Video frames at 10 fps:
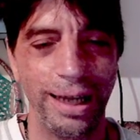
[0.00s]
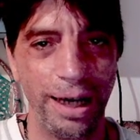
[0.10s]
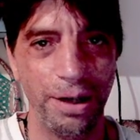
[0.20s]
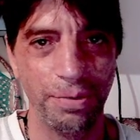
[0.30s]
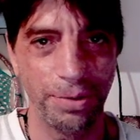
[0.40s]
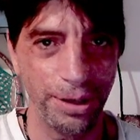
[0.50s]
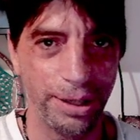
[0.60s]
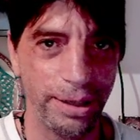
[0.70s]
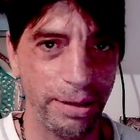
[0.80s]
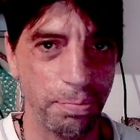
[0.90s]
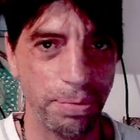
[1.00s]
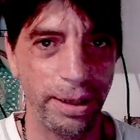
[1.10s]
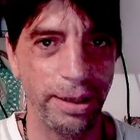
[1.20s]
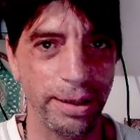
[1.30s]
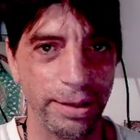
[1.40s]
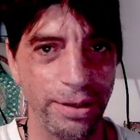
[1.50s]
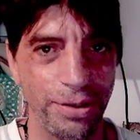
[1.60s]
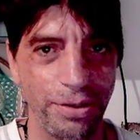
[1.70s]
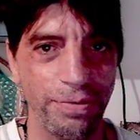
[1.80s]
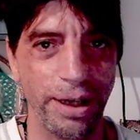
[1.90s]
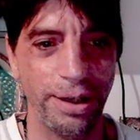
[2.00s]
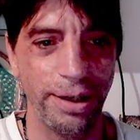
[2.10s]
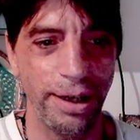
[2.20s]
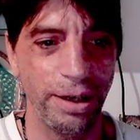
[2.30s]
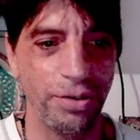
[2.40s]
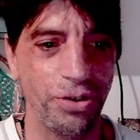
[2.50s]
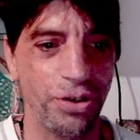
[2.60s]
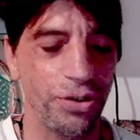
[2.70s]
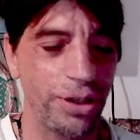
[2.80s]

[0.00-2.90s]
Are you really depending on the divine energies?